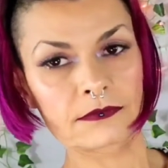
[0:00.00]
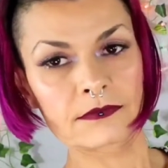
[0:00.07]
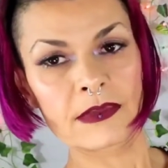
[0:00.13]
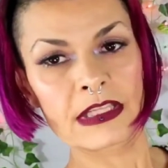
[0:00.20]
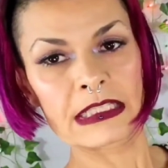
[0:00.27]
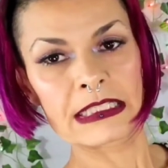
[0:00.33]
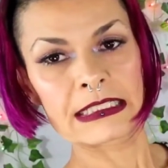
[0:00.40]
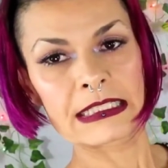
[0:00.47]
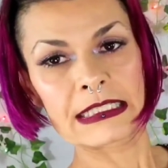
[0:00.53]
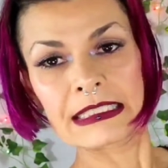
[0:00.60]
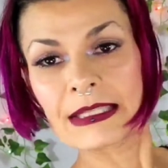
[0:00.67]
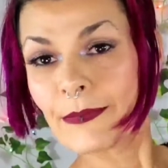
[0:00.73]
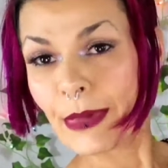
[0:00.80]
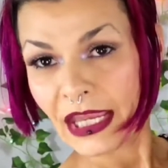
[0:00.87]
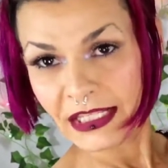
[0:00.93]
This is
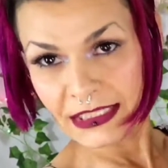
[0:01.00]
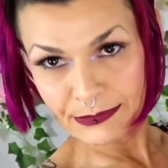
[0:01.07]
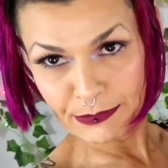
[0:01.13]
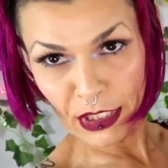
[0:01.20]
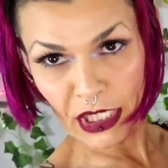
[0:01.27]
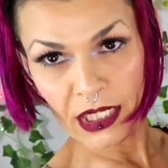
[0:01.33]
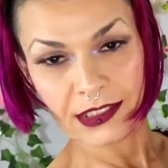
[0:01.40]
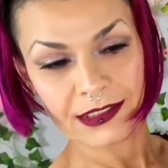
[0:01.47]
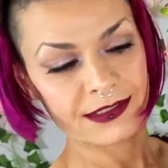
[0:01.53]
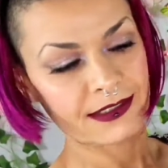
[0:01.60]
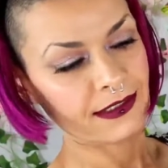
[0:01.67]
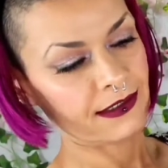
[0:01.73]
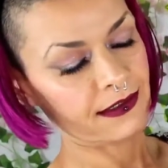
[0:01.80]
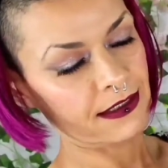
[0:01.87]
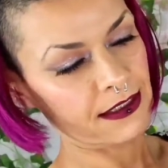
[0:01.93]
the
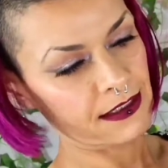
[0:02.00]
Basebox.